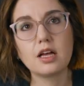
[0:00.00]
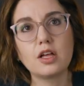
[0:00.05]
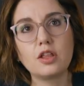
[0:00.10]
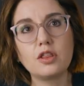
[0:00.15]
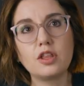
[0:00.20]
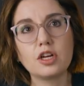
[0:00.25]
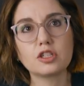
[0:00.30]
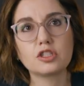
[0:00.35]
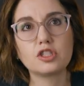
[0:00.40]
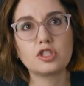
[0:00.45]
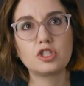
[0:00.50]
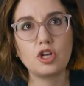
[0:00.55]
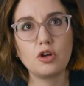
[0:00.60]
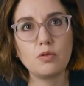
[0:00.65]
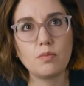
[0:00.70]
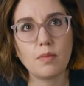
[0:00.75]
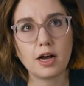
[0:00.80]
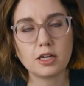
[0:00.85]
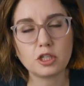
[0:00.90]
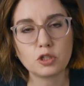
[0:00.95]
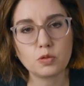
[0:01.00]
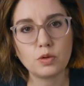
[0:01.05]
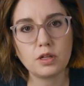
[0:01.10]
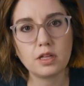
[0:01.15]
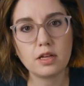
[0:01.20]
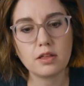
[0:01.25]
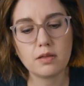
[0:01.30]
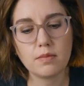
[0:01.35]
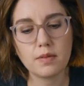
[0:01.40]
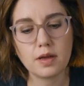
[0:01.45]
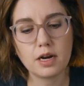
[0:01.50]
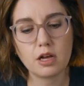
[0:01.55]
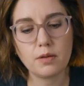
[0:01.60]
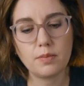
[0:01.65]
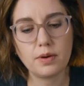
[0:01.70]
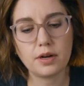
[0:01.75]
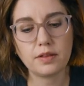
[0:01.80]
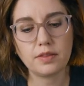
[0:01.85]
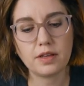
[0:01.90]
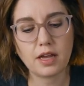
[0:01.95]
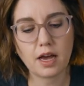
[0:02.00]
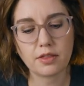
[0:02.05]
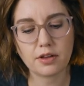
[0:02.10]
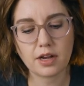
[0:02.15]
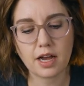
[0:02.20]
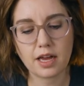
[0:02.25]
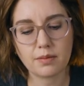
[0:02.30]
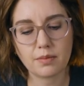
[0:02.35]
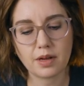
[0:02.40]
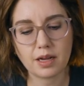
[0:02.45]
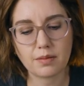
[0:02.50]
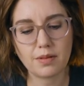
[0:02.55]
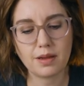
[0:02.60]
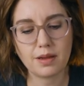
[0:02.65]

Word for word: there's too much wool in the middle, but on the other hand I'm like